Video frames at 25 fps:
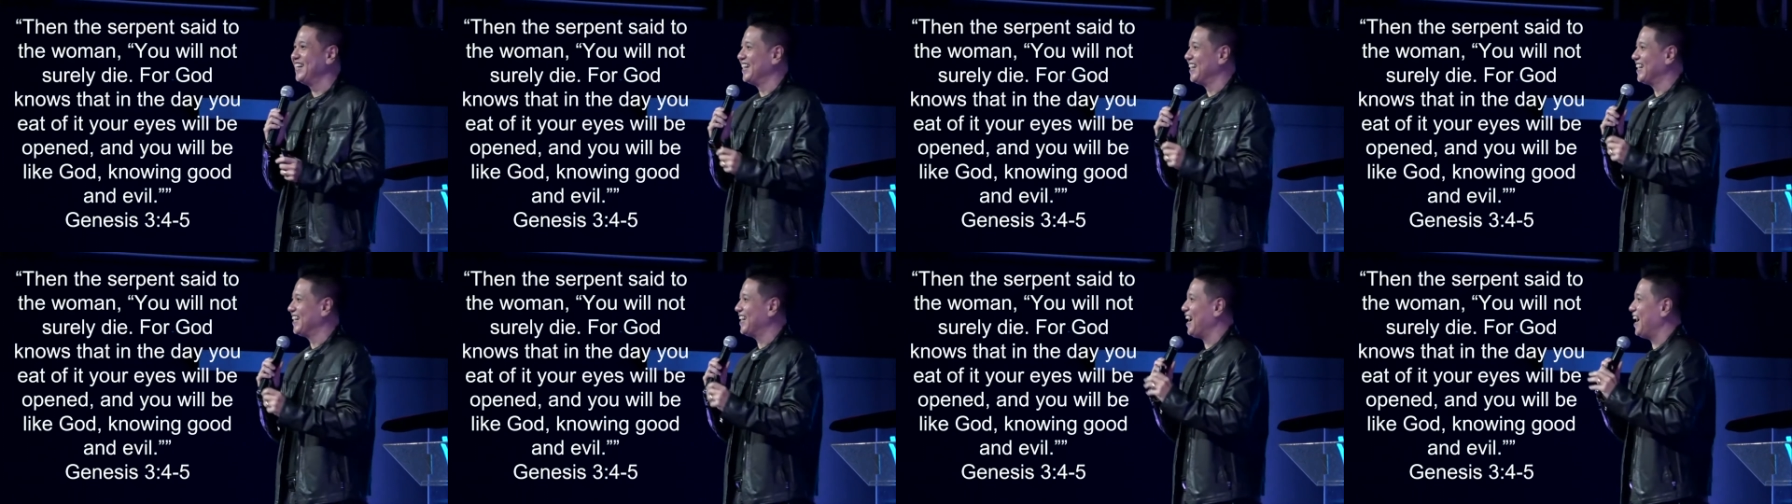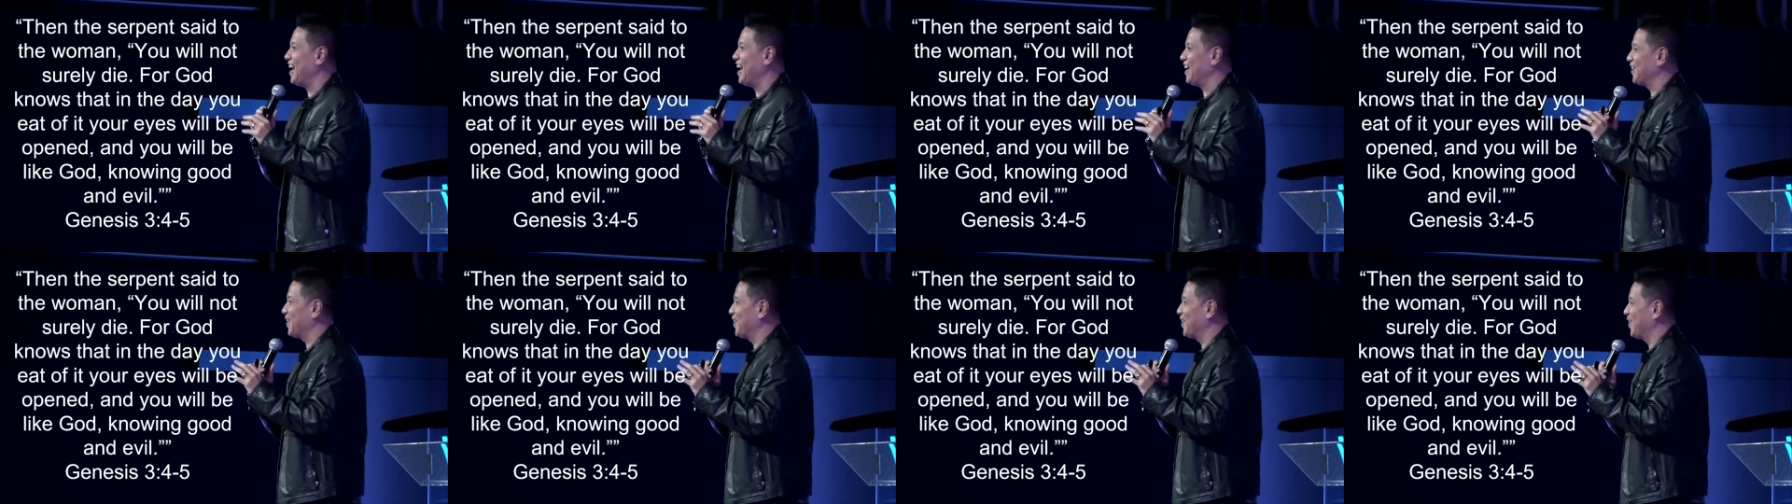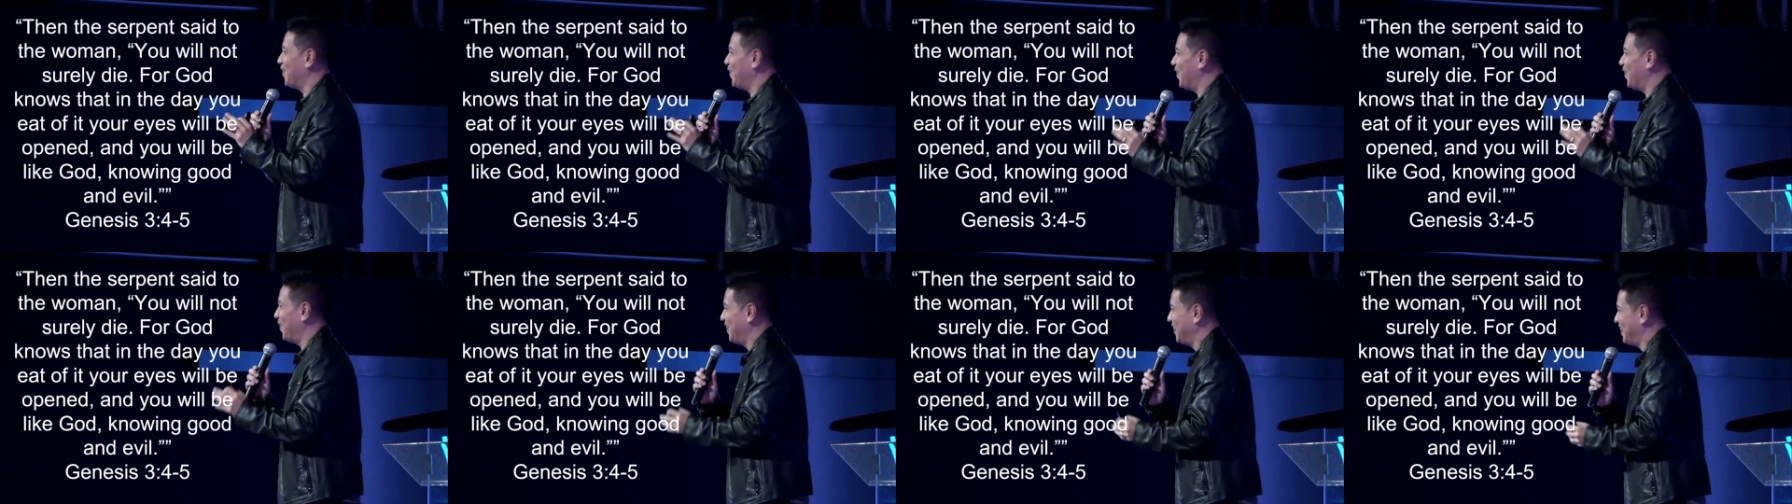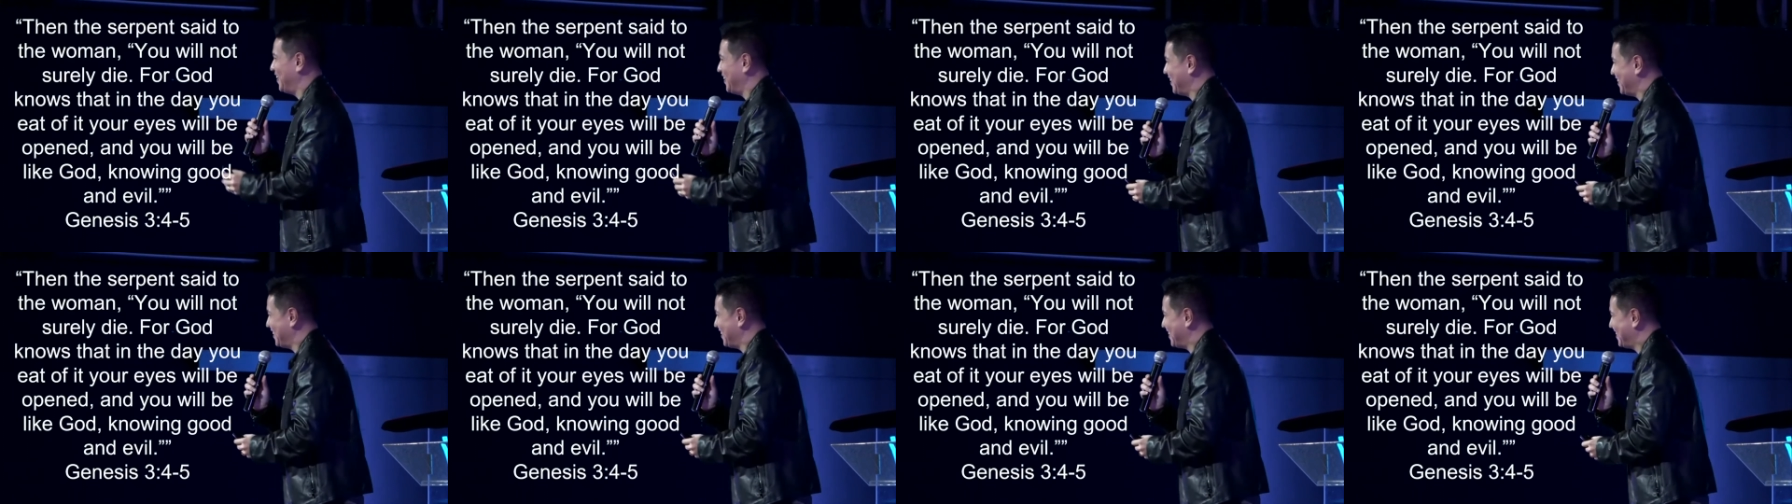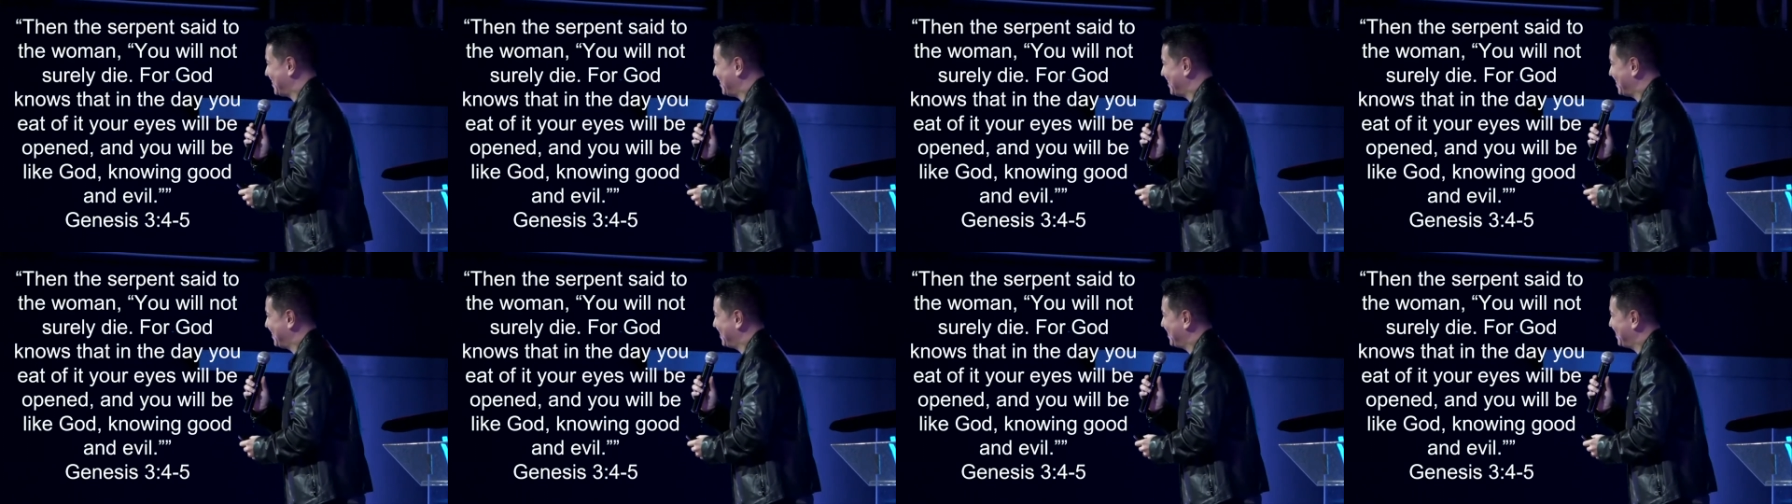cut
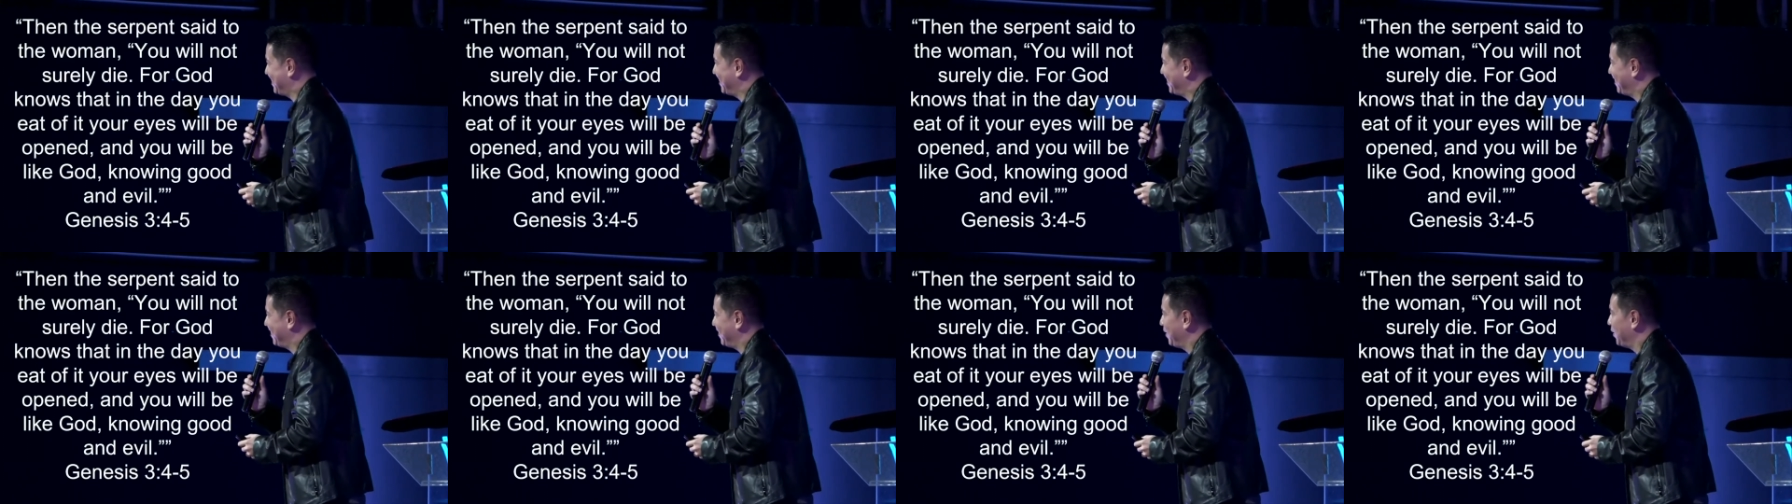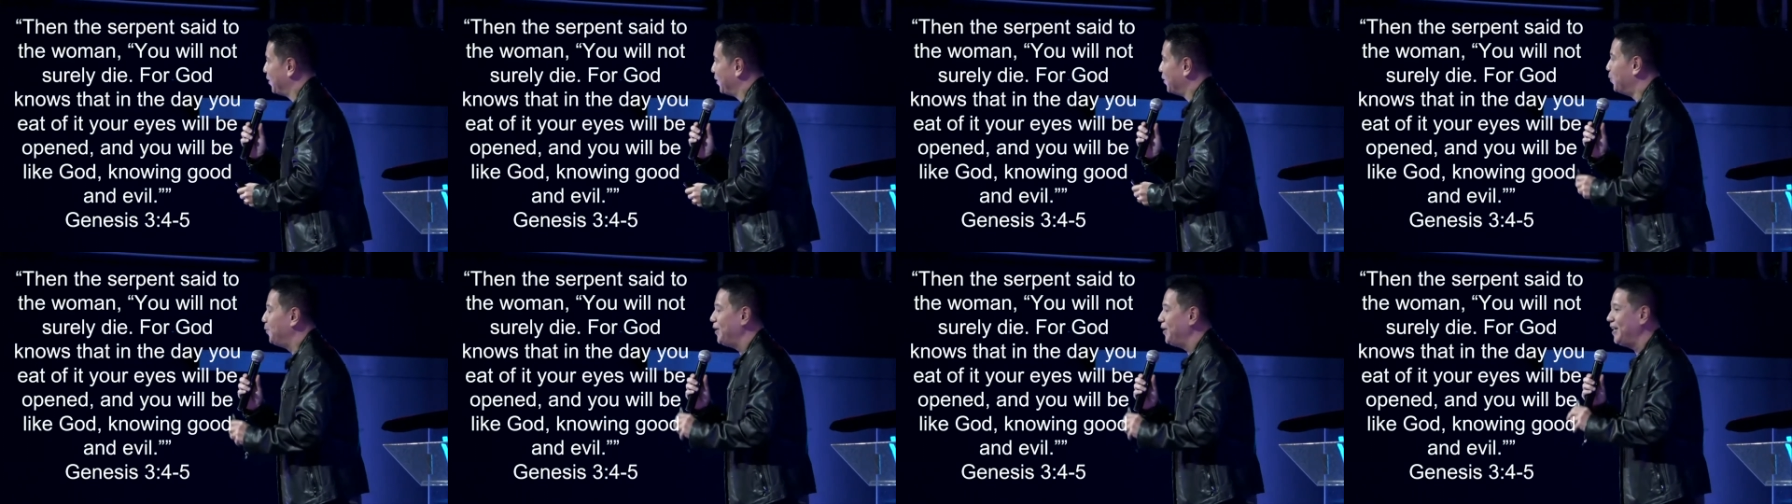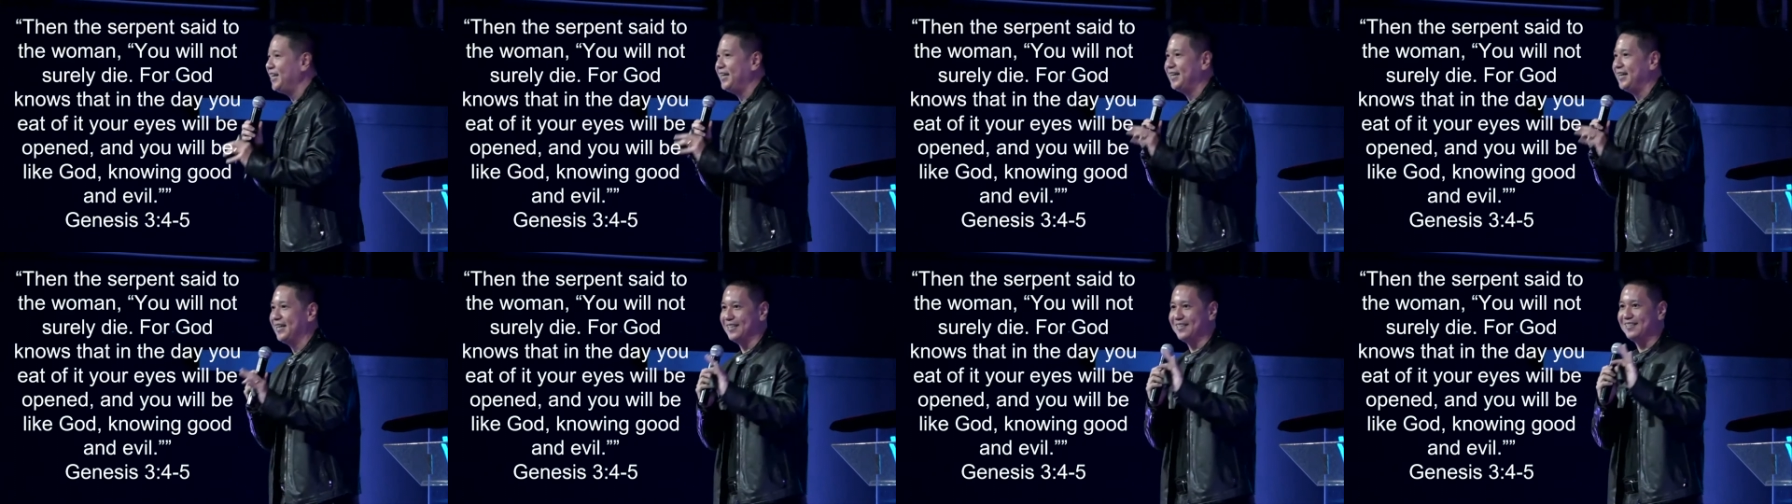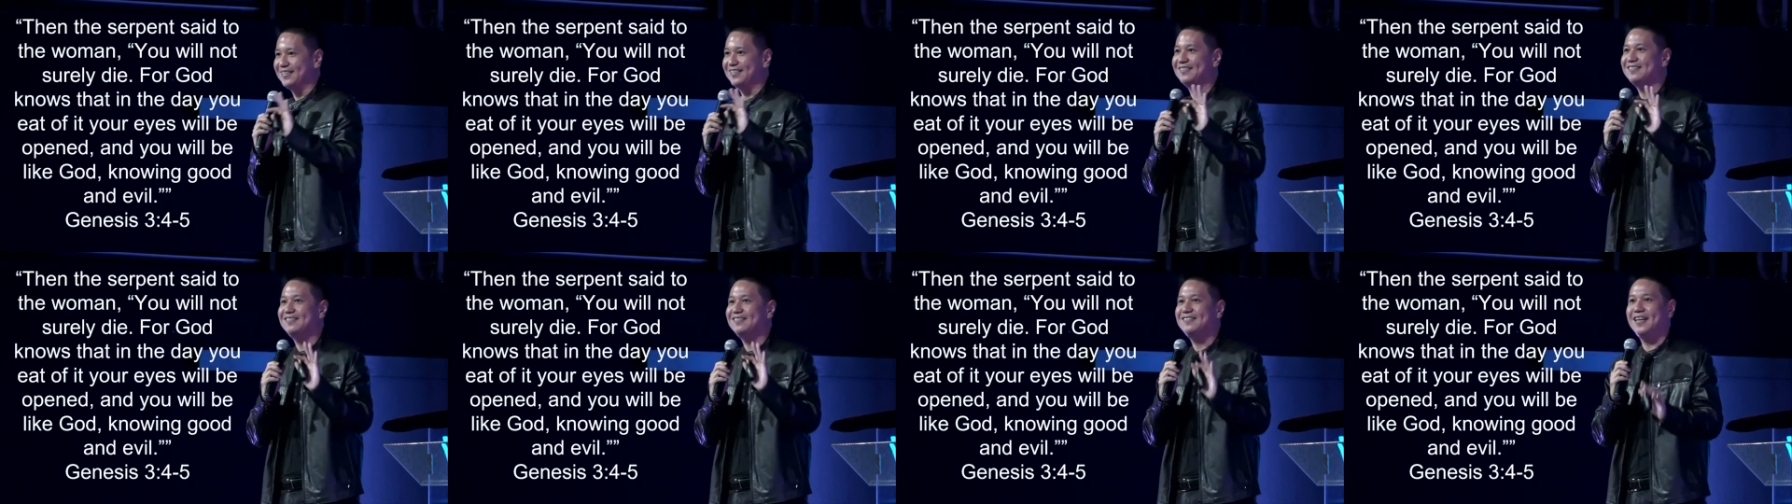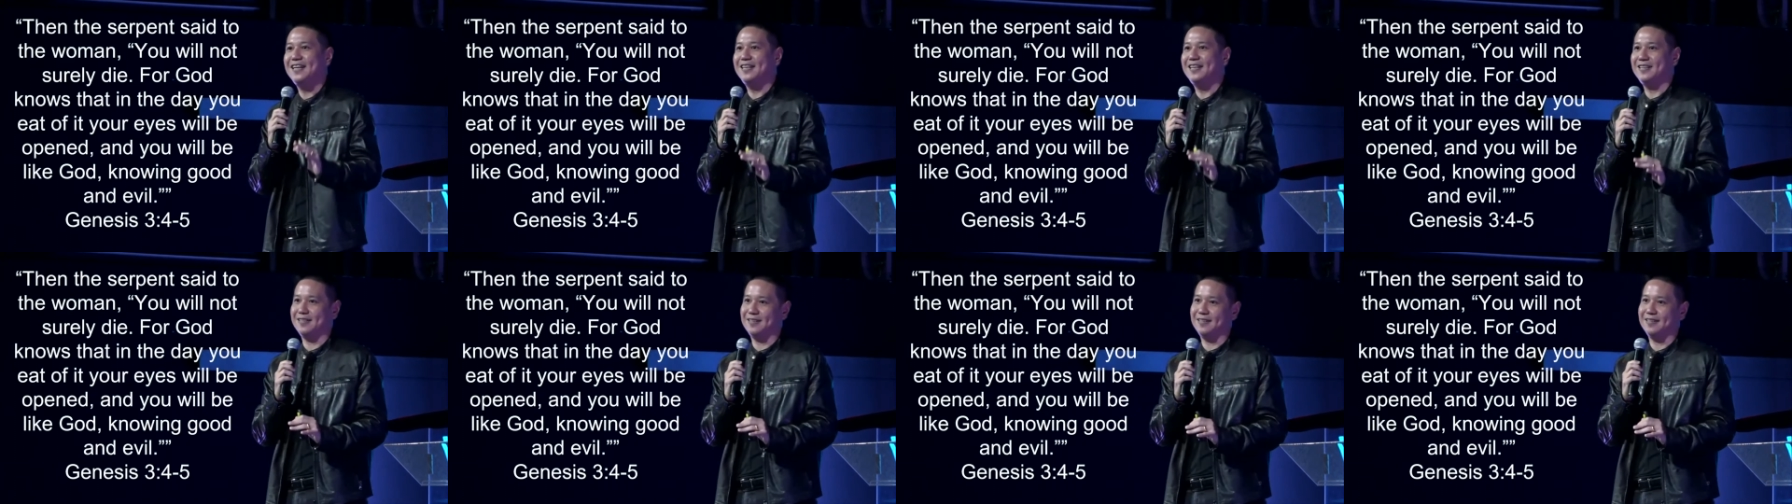corners, we
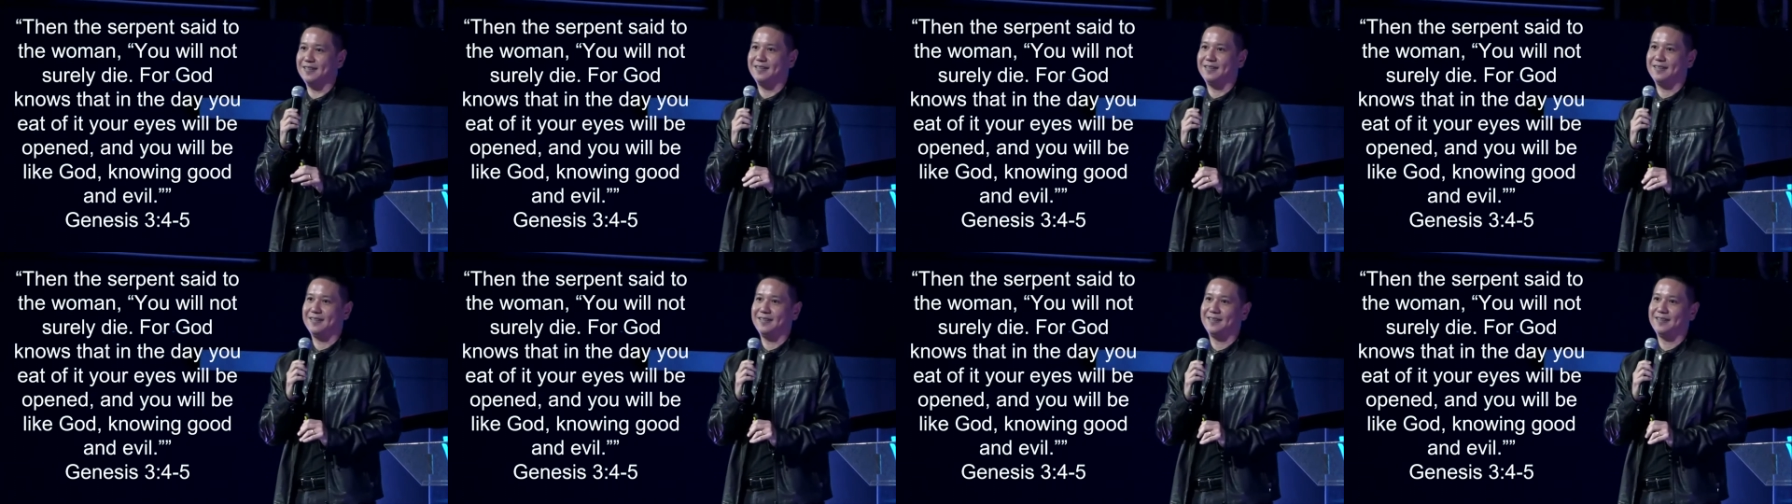sin